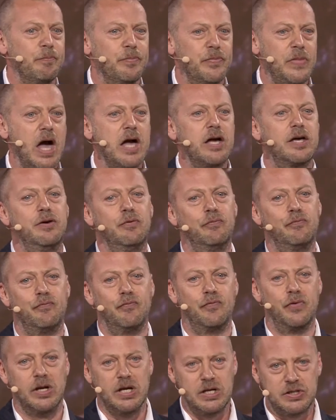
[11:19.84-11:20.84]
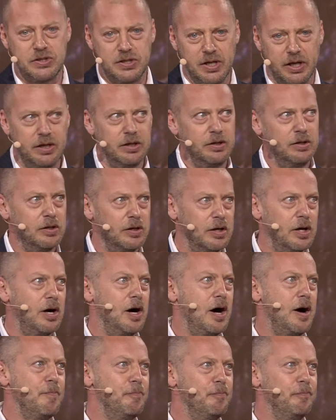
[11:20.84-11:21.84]
Thank you for listening.
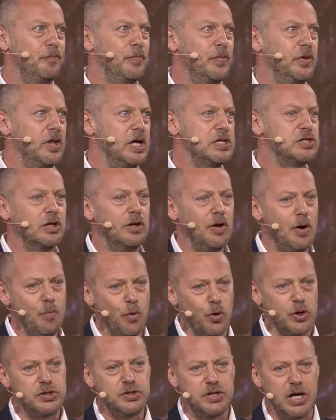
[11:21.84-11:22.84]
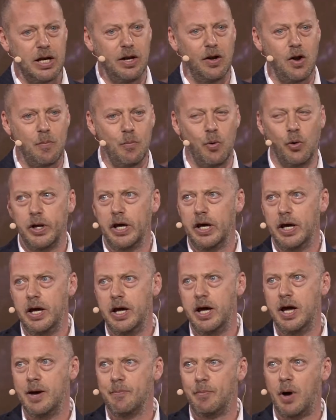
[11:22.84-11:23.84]
There's a lot more to say and a lot more to
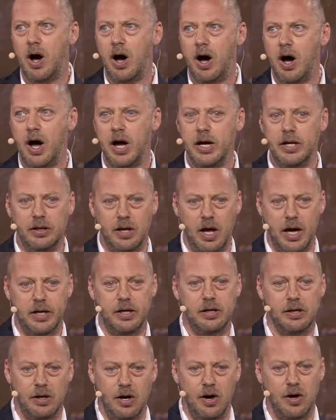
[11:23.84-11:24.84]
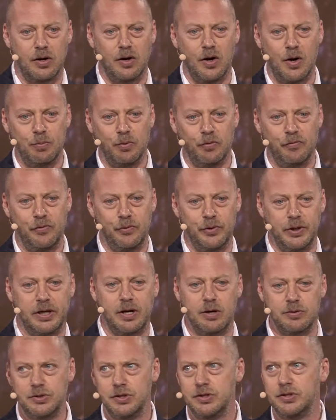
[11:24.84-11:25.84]
hear, but I like our global food
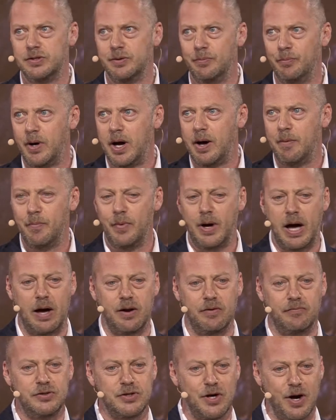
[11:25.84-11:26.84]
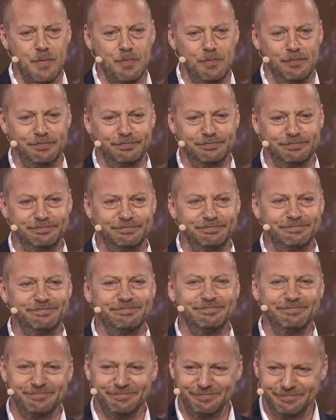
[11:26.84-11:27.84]
ecosystem. I'm out of time.
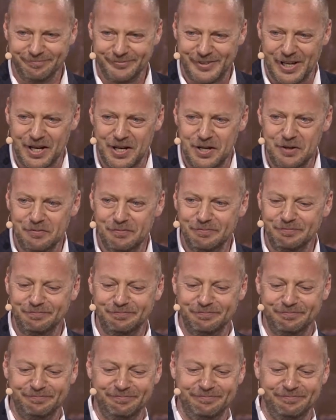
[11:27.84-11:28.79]
Thank you.